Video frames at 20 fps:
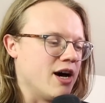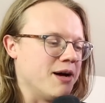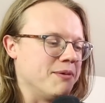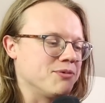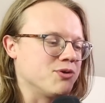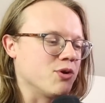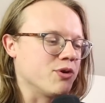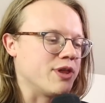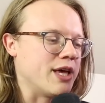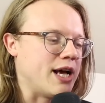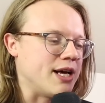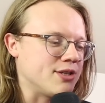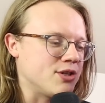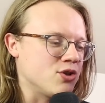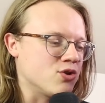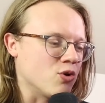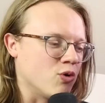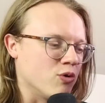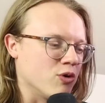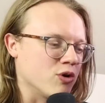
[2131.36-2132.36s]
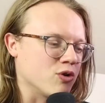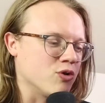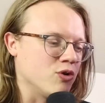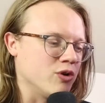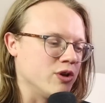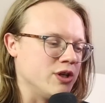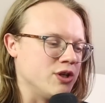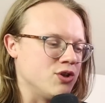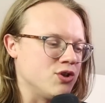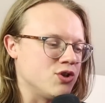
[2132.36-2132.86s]
So Thassa's
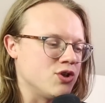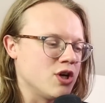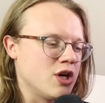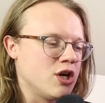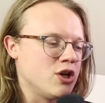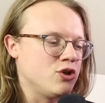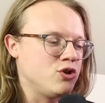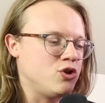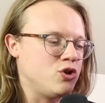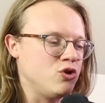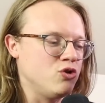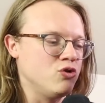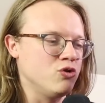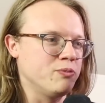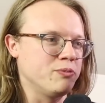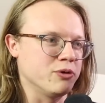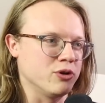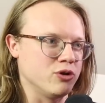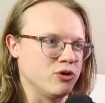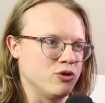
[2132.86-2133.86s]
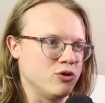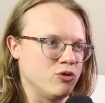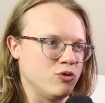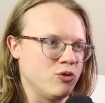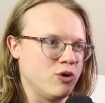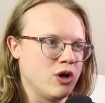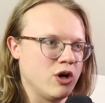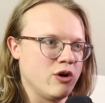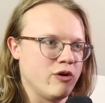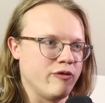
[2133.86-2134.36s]
Oracle is 2 blue